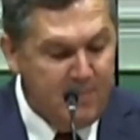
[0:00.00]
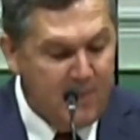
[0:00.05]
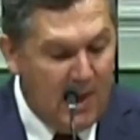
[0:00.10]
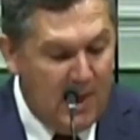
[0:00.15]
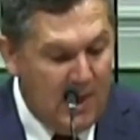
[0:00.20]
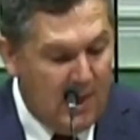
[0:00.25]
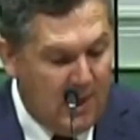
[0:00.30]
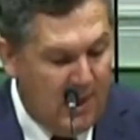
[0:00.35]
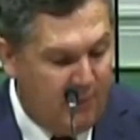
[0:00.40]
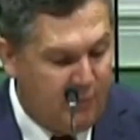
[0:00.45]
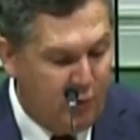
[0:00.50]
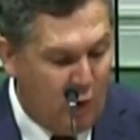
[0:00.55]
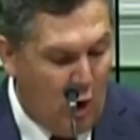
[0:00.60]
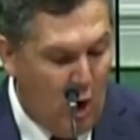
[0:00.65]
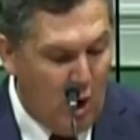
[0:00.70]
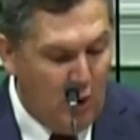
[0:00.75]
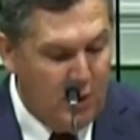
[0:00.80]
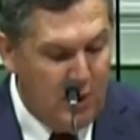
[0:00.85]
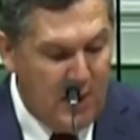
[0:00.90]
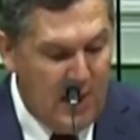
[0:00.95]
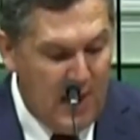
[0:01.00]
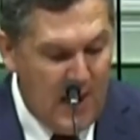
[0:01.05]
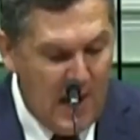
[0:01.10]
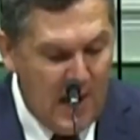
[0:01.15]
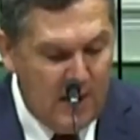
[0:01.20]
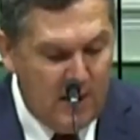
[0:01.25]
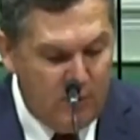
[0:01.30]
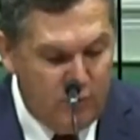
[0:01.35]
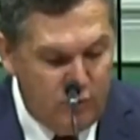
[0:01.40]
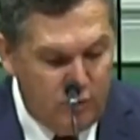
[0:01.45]
And he left all that he
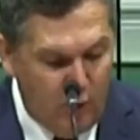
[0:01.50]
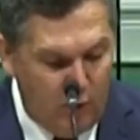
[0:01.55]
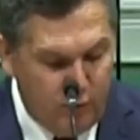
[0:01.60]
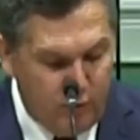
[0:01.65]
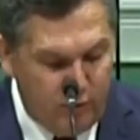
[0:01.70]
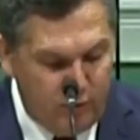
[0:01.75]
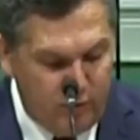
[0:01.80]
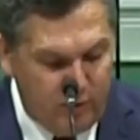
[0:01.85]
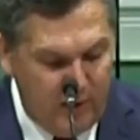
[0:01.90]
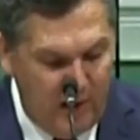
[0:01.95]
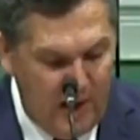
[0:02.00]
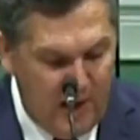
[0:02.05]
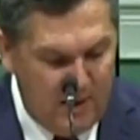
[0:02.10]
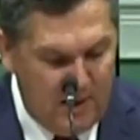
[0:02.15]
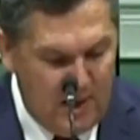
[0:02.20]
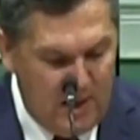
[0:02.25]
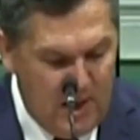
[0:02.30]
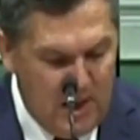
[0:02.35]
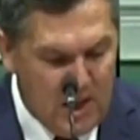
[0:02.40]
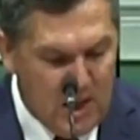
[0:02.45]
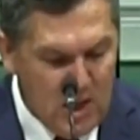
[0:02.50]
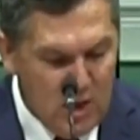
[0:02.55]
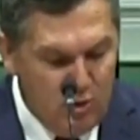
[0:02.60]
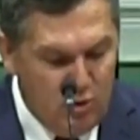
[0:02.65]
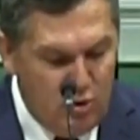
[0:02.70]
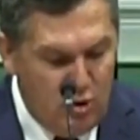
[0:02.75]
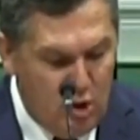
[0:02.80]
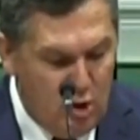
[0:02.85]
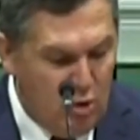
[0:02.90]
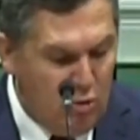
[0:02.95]
had in Joseph's hand, and he
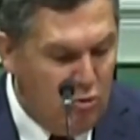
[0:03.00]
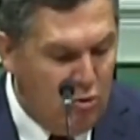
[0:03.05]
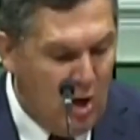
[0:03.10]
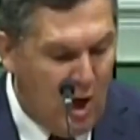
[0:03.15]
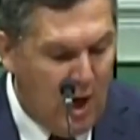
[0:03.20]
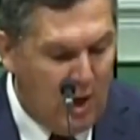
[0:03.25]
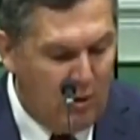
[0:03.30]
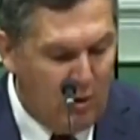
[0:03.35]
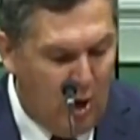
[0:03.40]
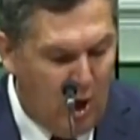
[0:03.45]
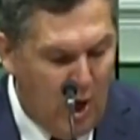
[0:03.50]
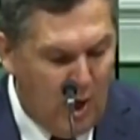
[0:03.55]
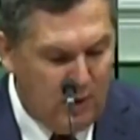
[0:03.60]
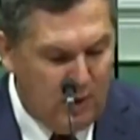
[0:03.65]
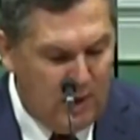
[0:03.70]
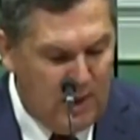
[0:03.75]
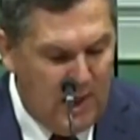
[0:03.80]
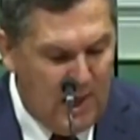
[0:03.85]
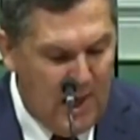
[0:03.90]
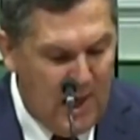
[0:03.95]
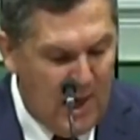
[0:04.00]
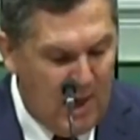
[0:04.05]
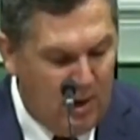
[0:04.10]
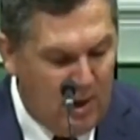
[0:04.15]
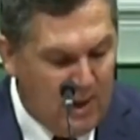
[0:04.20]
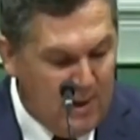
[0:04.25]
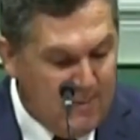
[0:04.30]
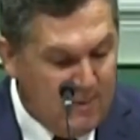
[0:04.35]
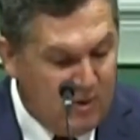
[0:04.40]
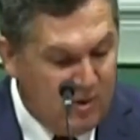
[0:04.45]
knew not aught he
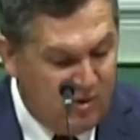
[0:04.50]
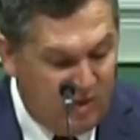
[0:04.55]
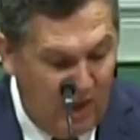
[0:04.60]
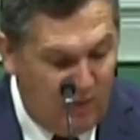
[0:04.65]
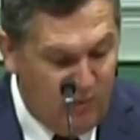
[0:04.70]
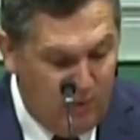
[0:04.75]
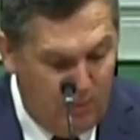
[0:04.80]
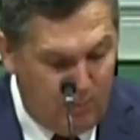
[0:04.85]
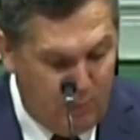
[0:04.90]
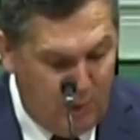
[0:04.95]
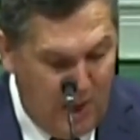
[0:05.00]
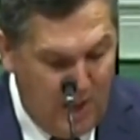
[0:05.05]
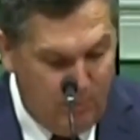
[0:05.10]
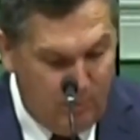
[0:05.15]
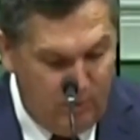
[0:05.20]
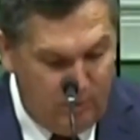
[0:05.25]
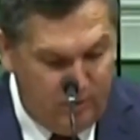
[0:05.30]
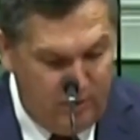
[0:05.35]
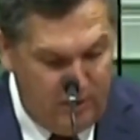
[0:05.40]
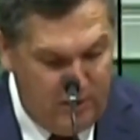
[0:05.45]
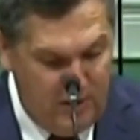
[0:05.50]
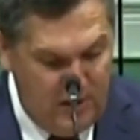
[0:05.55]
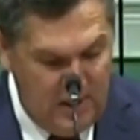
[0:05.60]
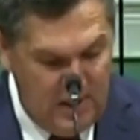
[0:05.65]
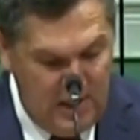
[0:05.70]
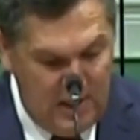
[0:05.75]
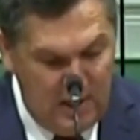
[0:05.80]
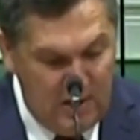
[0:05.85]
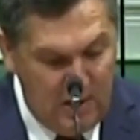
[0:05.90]
had, save the bread which he did eat.